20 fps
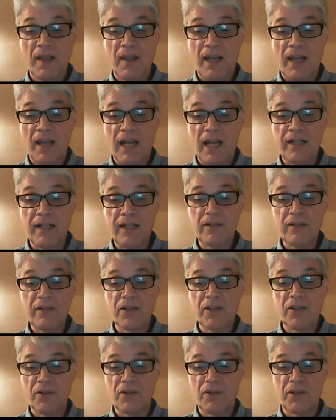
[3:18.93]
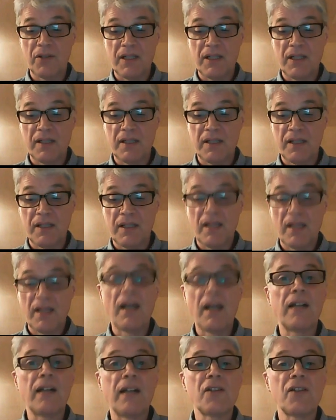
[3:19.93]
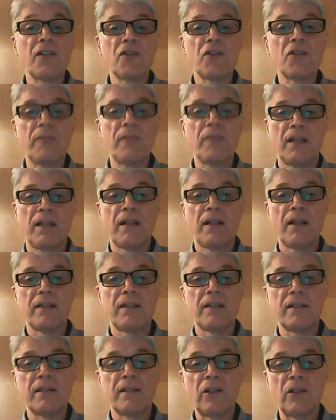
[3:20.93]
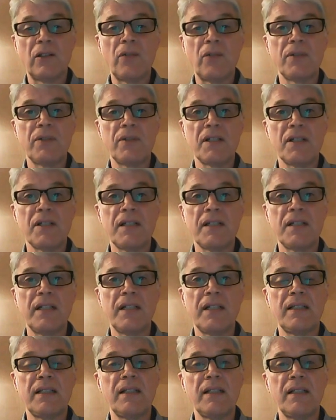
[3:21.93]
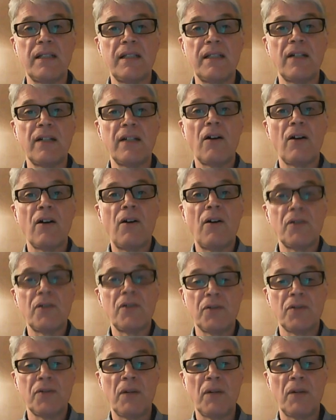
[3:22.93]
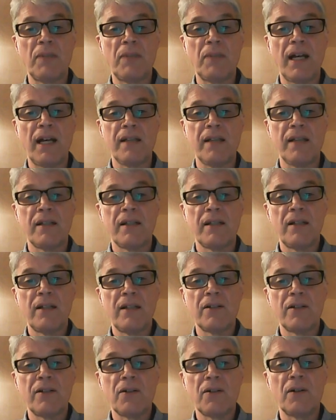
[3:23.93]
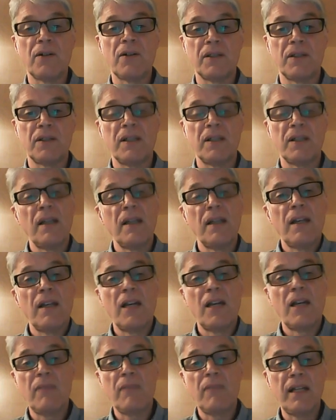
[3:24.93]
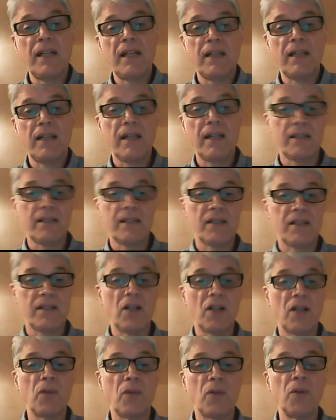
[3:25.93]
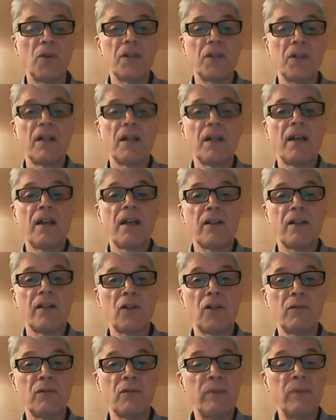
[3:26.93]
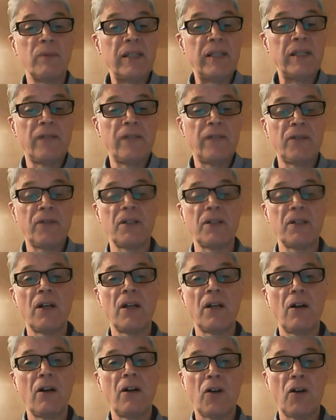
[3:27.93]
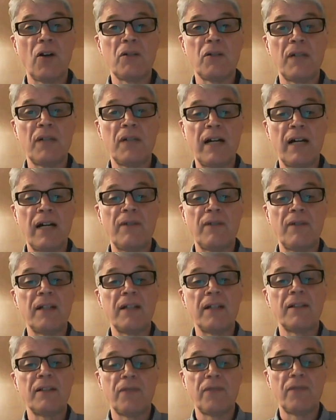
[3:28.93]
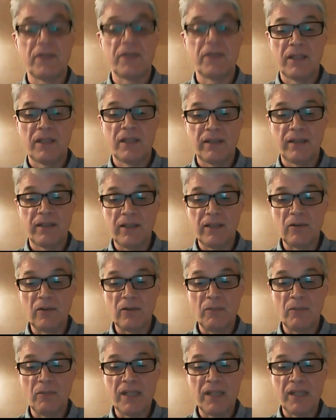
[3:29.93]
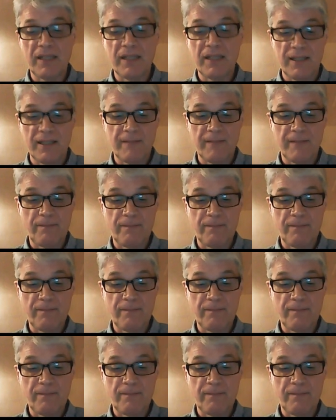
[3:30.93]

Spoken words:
an English audience and assuming that the law which is stated in there also applies to Scotland. In many cases it won't, the law will be different or it will have a different legal basis.